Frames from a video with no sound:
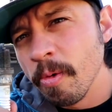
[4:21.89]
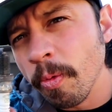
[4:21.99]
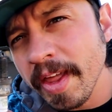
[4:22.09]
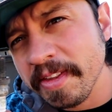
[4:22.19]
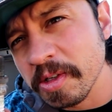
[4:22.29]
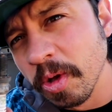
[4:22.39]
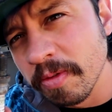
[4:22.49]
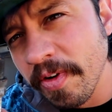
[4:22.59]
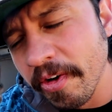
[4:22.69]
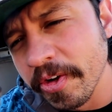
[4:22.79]
Well, that doesn't
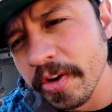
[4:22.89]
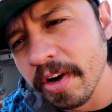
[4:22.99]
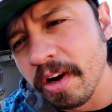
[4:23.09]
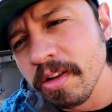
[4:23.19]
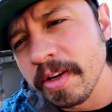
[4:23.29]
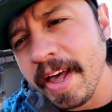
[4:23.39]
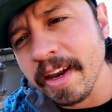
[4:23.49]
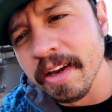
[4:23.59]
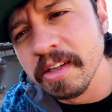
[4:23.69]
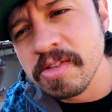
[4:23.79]
look very good at all. Look at
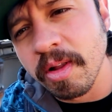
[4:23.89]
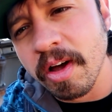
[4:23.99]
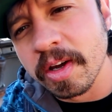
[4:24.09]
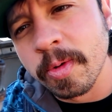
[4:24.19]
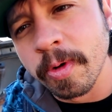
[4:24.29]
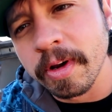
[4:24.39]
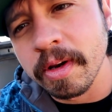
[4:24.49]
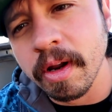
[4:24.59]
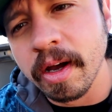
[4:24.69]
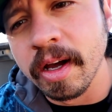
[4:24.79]
it. There's a lot of crud
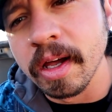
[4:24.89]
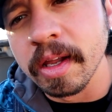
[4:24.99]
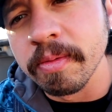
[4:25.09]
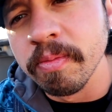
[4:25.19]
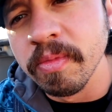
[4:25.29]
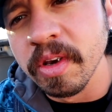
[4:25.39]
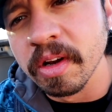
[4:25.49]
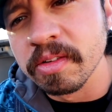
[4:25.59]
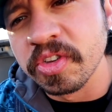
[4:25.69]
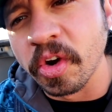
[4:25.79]

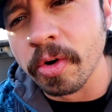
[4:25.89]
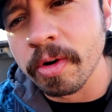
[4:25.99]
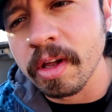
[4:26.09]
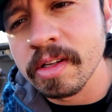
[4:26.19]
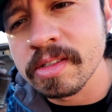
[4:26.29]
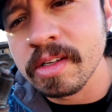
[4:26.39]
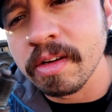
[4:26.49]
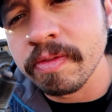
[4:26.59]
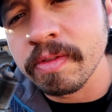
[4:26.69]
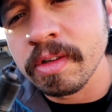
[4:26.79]
and dirt and
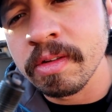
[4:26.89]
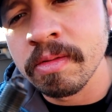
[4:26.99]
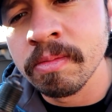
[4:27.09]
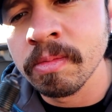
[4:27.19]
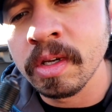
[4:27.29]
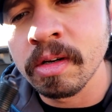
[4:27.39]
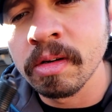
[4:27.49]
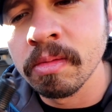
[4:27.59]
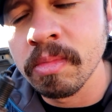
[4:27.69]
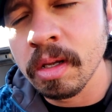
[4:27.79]
stuff in there,
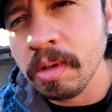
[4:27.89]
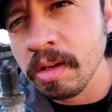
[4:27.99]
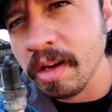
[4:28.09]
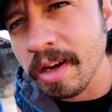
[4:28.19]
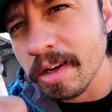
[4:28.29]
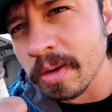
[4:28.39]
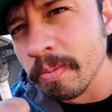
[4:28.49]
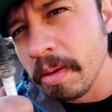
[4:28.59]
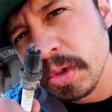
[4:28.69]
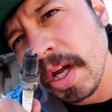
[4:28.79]
maybe? I don't know.
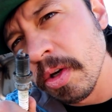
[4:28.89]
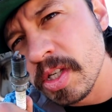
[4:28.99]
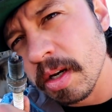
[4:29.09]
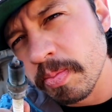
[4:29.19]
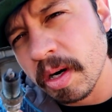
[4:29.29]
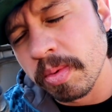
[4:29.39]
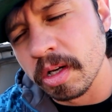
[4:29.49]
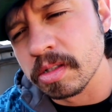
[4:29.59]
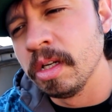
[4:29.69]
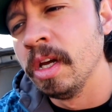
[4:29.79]
Maybe you should get a new set of spark
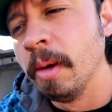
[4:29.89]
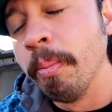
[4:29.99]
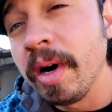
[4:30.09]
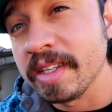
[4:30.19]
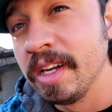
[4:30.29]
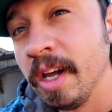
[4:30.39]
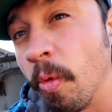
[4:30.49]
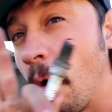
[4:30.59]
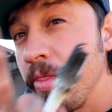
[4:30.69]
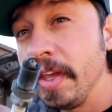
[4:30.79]
plugs. But
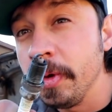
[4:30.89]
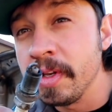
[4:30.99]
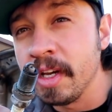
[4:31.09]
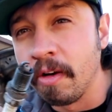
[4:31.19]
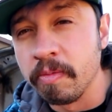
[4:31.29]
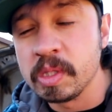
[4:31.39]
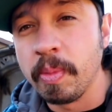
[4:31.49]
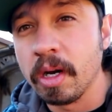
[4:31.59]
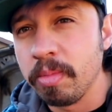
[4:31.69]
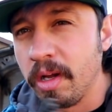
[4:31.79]
one thing you can tell from a
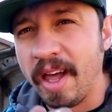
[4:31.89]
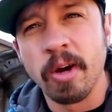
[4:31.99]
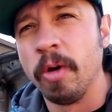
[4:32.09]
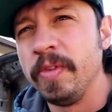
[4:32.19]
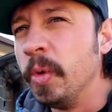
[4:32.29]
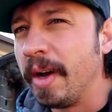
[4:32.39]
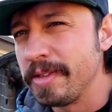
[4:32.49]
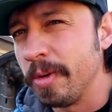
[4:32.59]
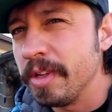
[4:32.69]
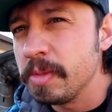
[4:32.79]
spark plug, I don't know if you
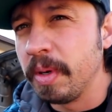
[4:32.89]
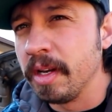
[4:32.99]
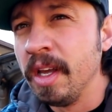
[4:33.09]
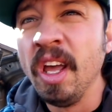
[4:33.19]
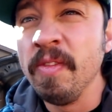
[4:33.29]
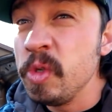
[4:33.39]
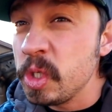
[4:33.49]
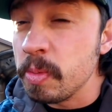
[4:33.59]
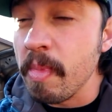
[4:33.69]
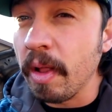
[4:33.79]
guys know this, but if you
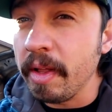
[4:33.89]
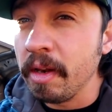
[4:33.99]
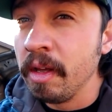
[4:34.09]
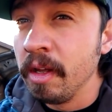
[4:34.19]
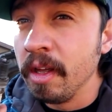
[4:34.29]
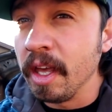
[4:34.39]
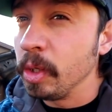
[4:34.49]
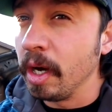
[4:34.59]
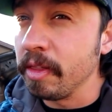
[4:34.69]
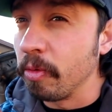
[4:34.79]
smell it and
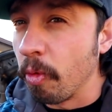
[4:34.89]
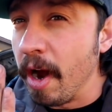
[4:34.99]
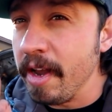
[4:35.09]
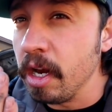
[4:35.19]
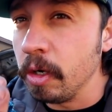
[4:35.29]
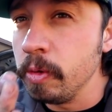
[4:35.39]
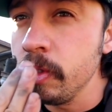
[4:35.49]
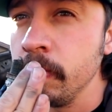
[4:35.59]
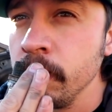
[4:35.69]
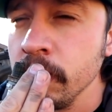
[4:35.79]
you got the right nose,